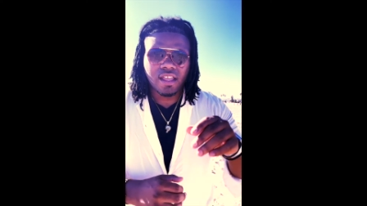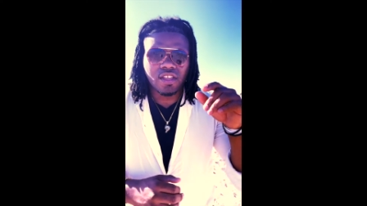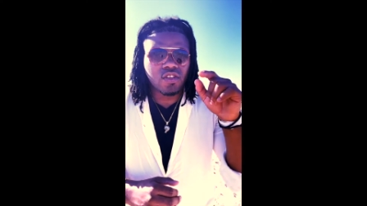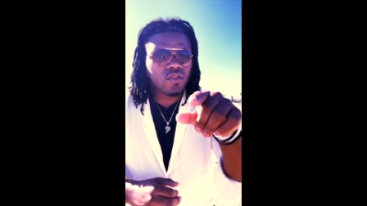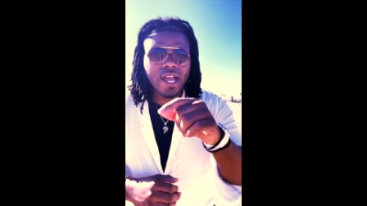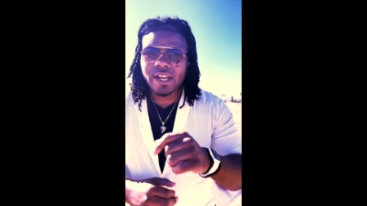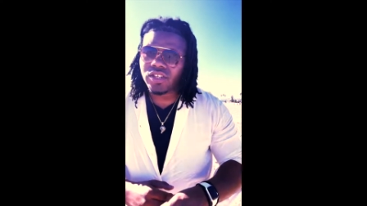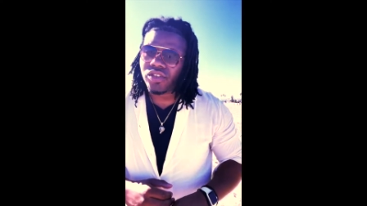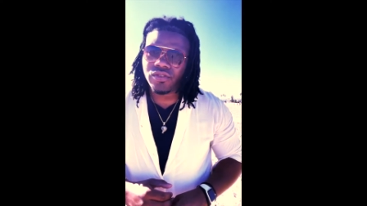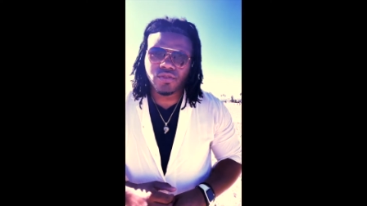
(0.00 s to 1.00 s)
You got to
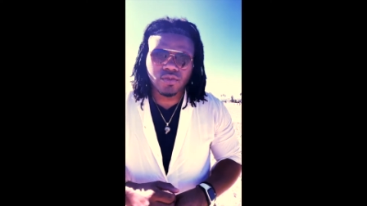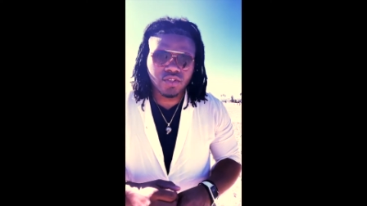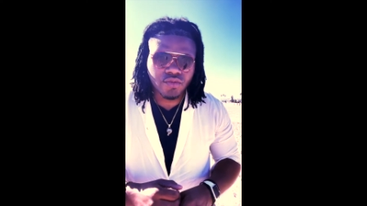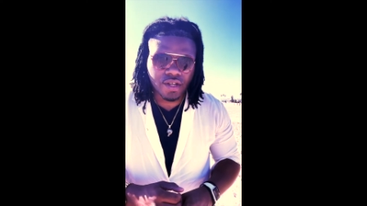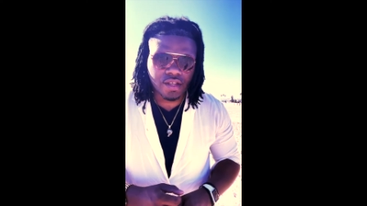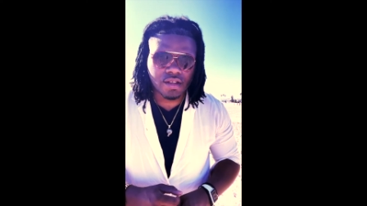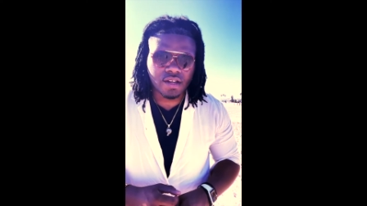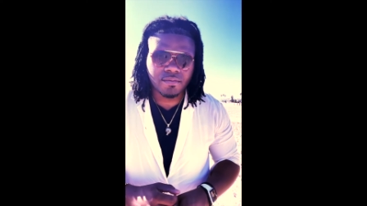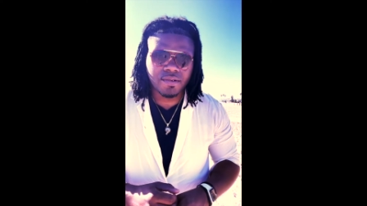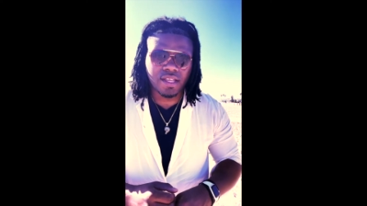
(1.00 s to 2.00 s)
choose which one you're
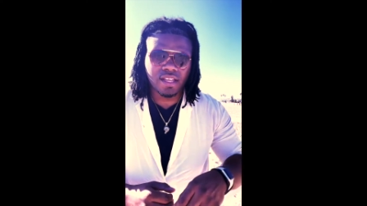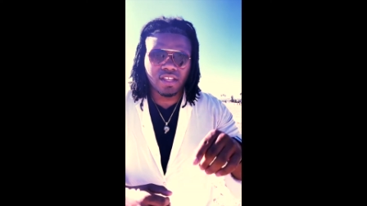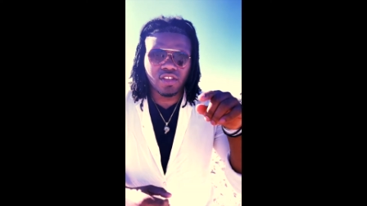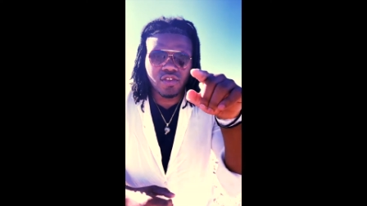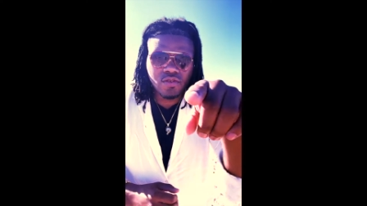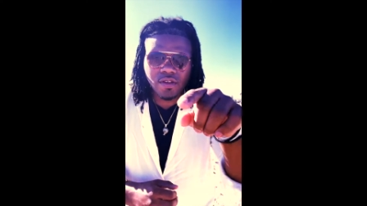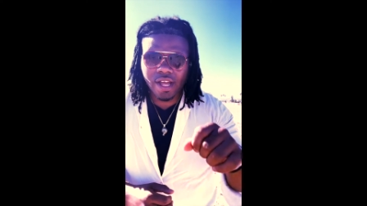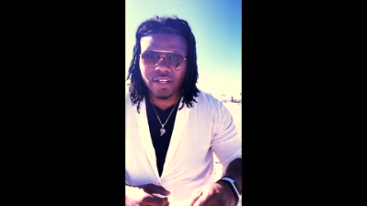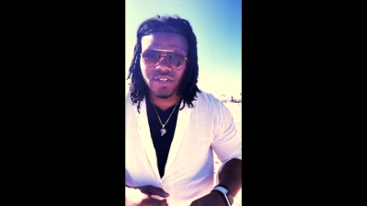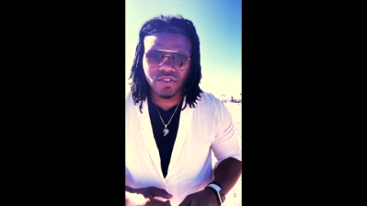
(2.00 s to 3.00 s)
going to be. You
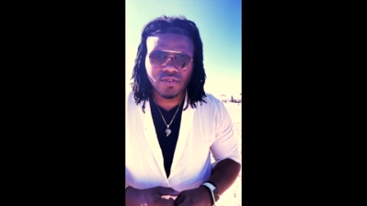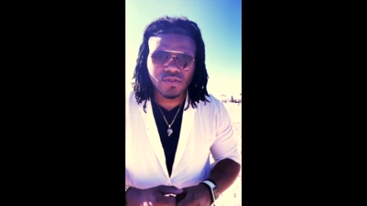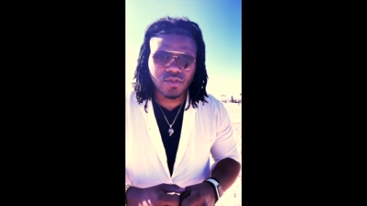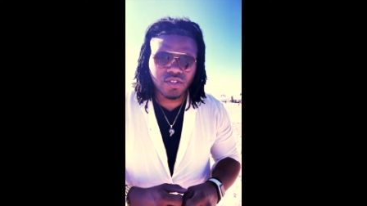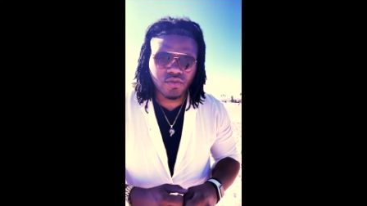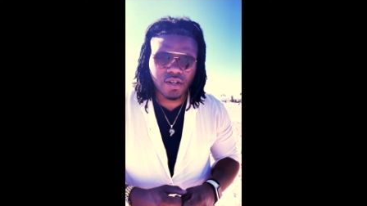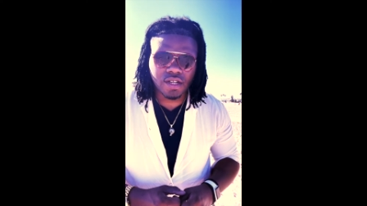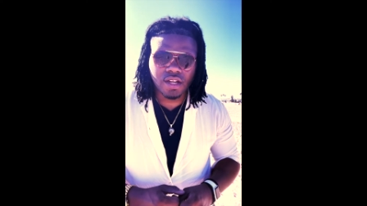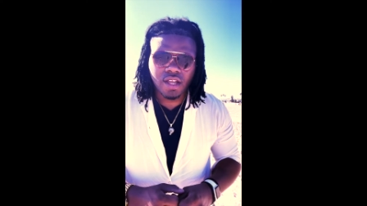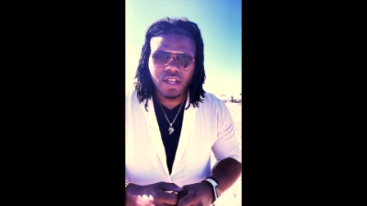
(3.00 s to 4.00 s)
got to choose which
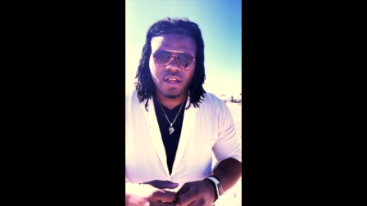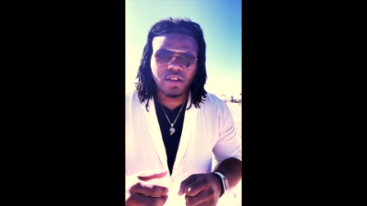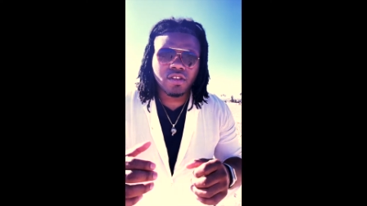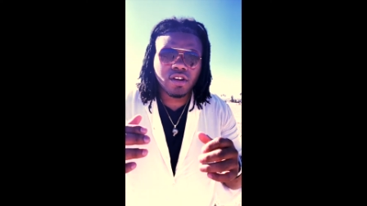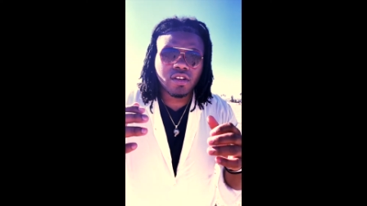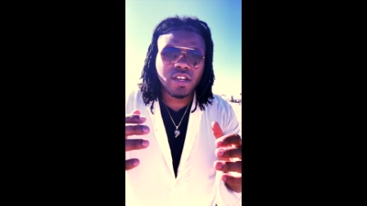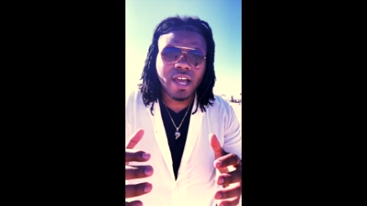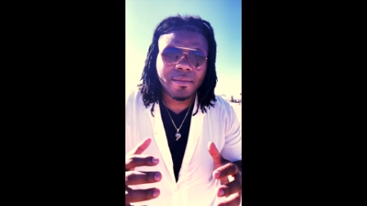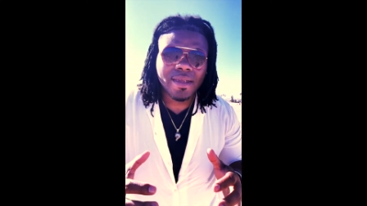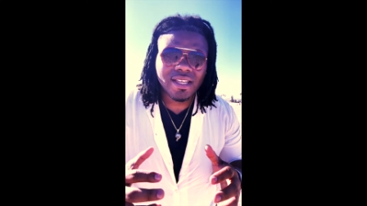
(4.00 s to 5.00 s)
one, you
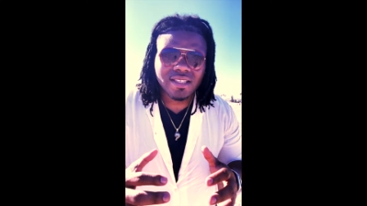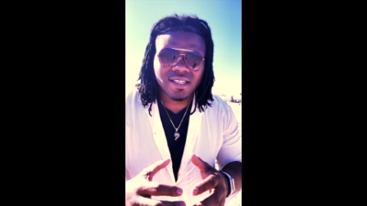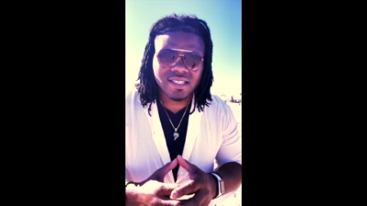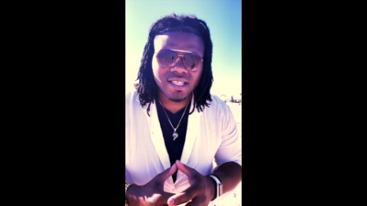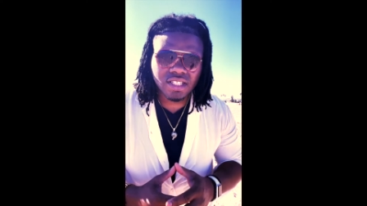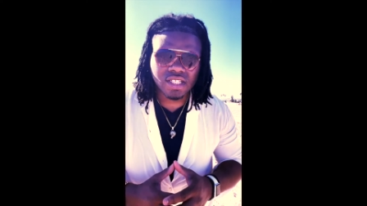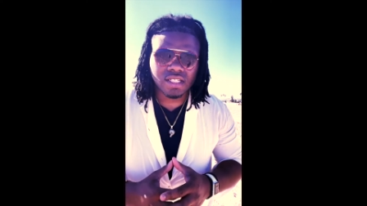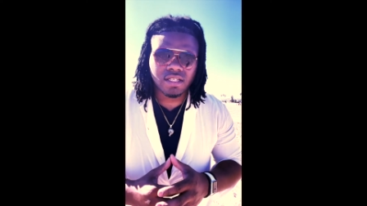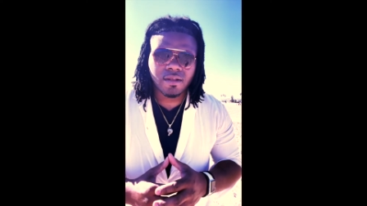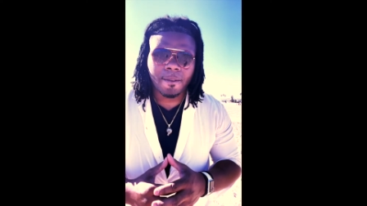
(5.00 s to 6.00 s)
got to make a decision.
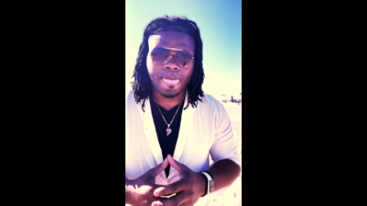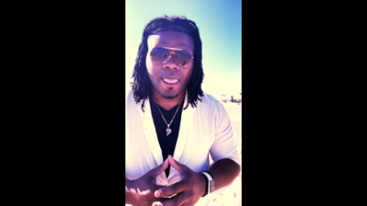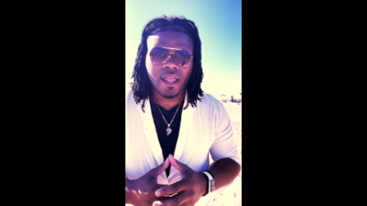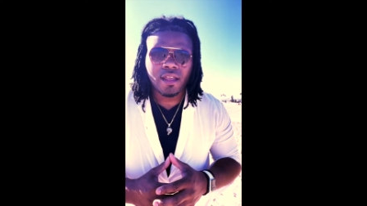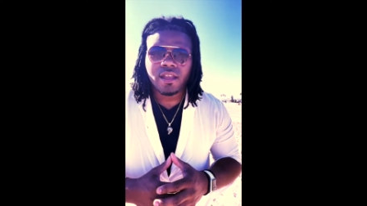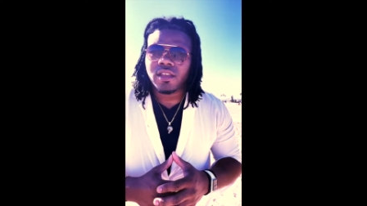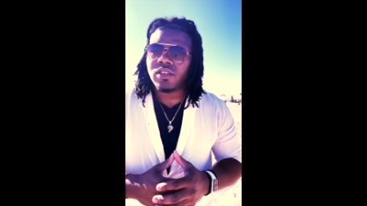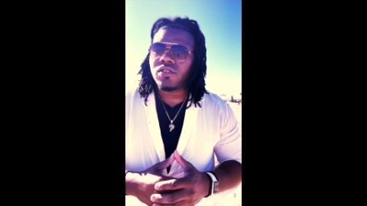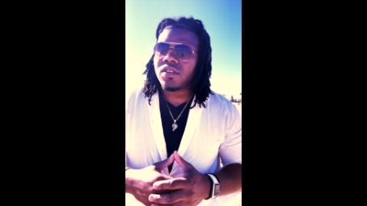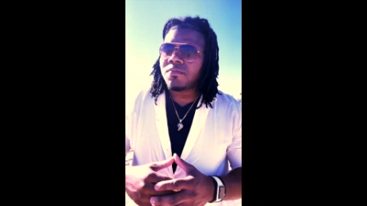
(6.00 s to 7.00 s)

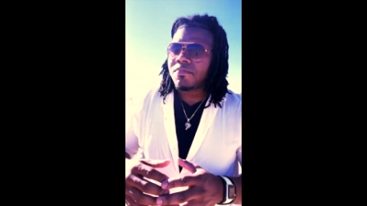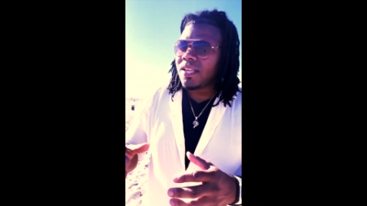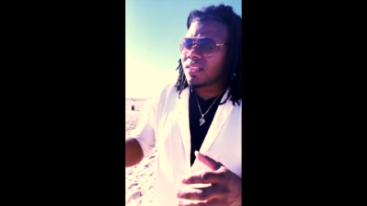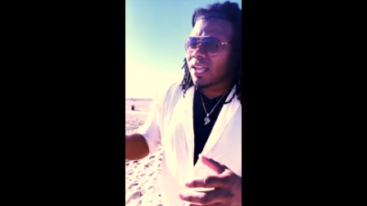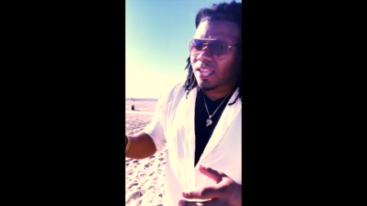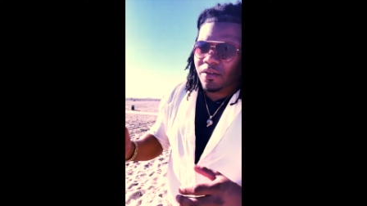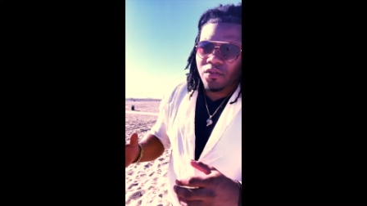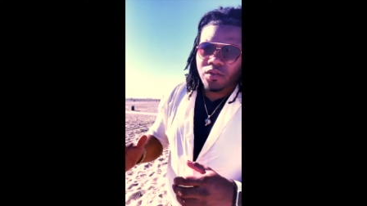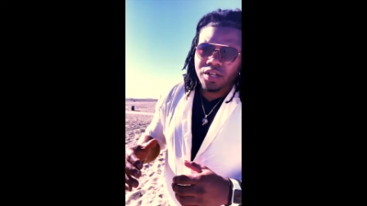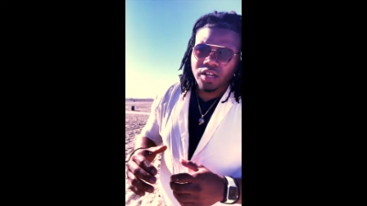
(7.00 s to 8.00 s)
You can be like
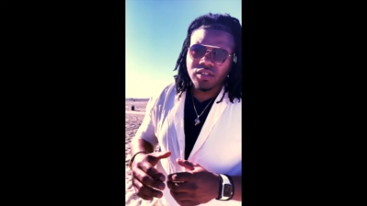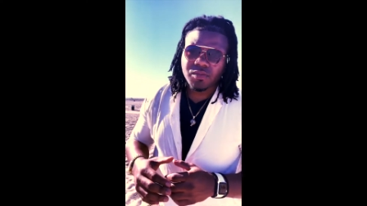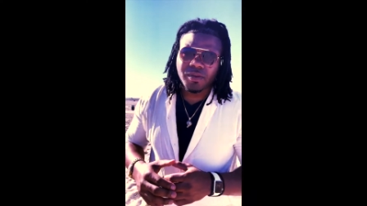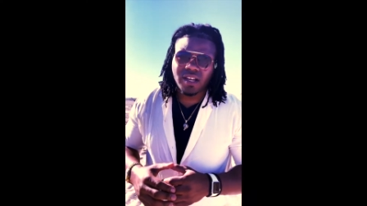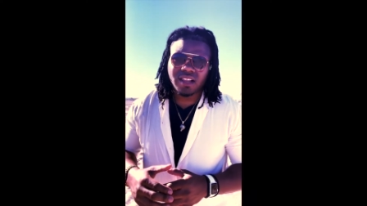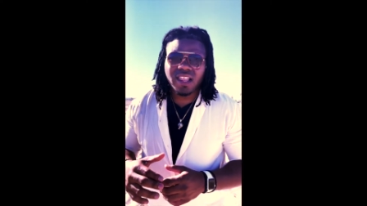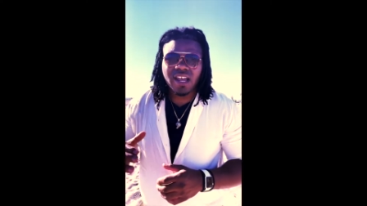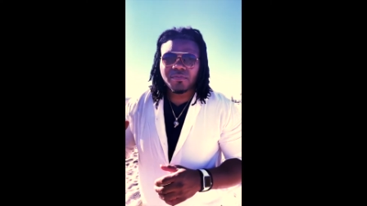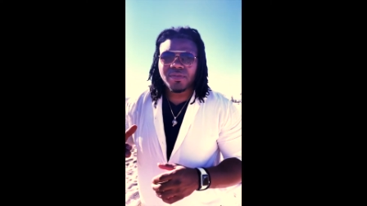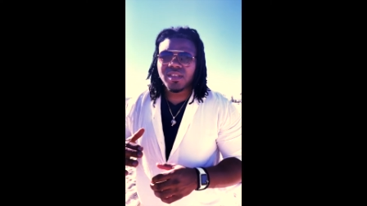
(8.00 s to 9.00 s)
everyone else, but a
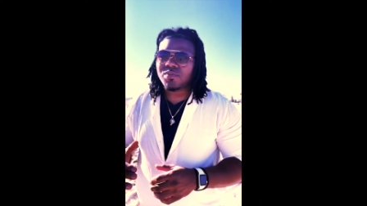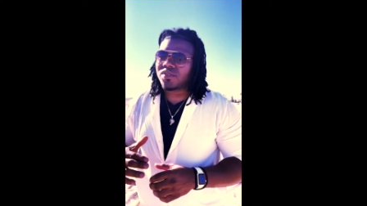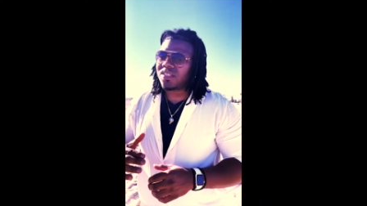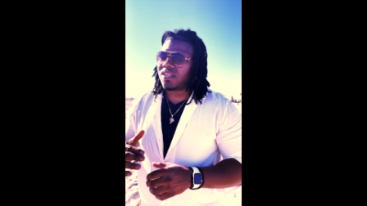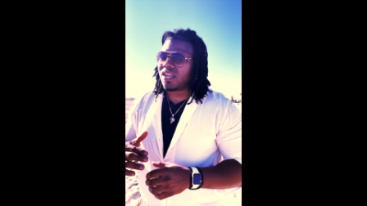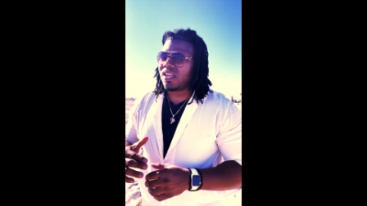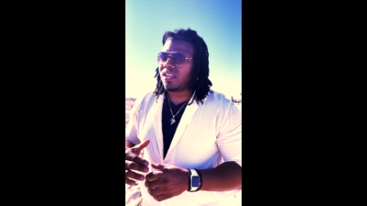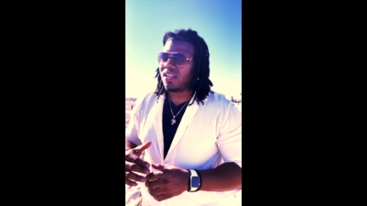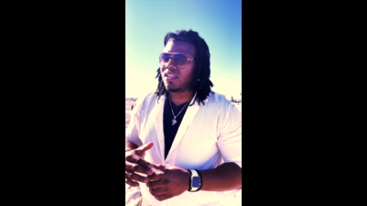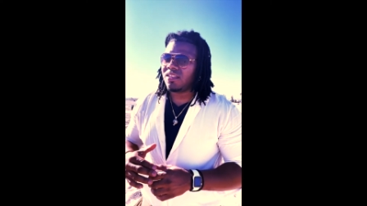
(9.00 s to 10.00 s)
lot of people today,
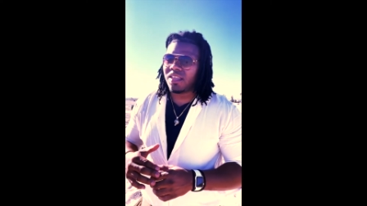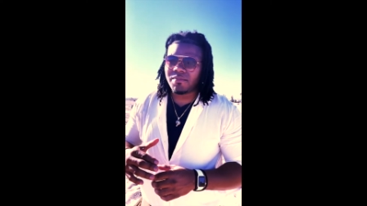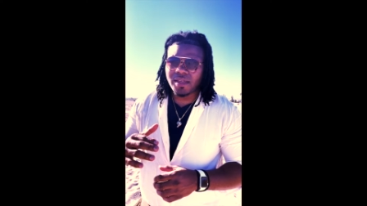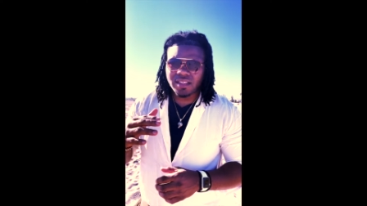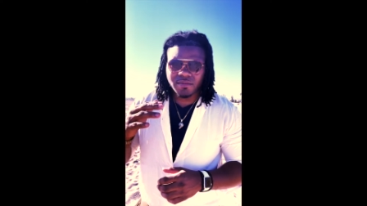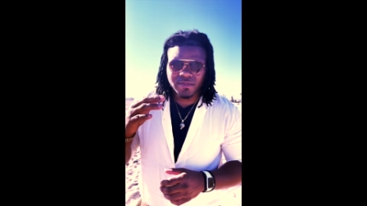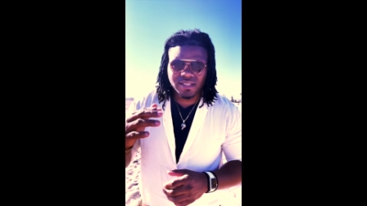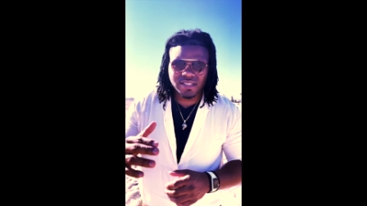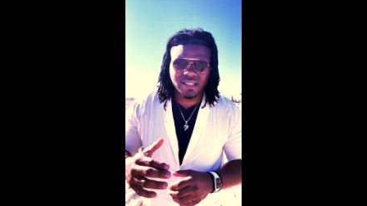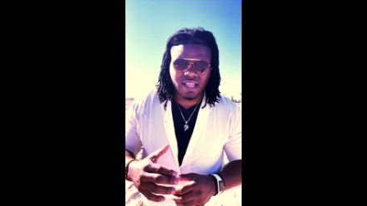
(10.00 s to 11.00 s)
they make the
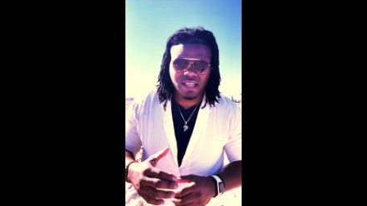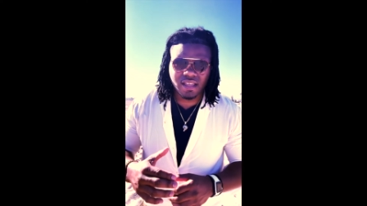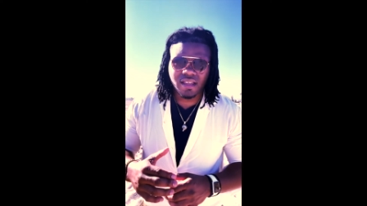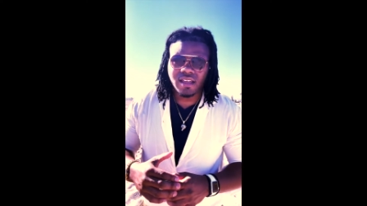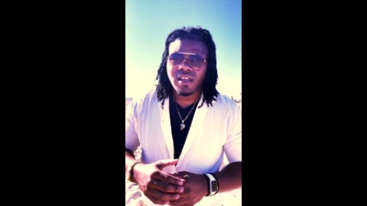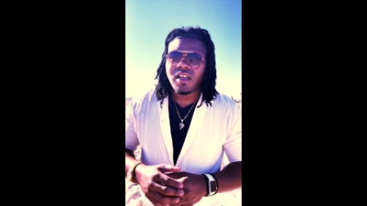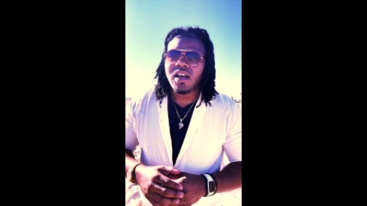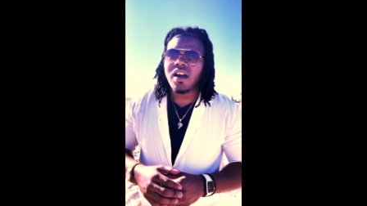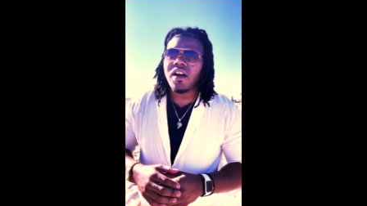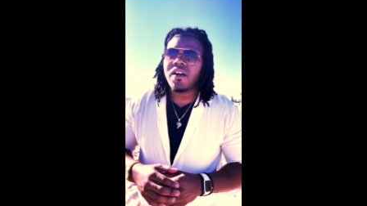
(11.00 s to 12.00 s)
mistake
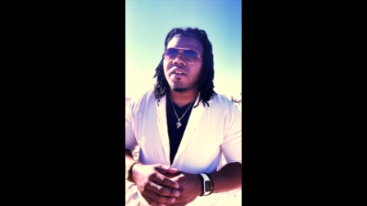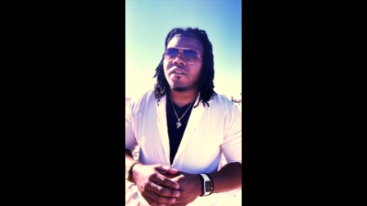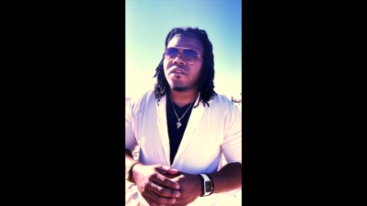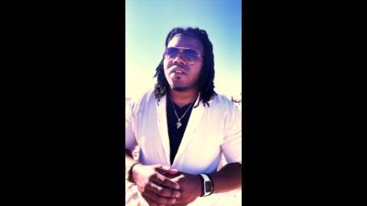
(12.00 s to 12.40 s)
of,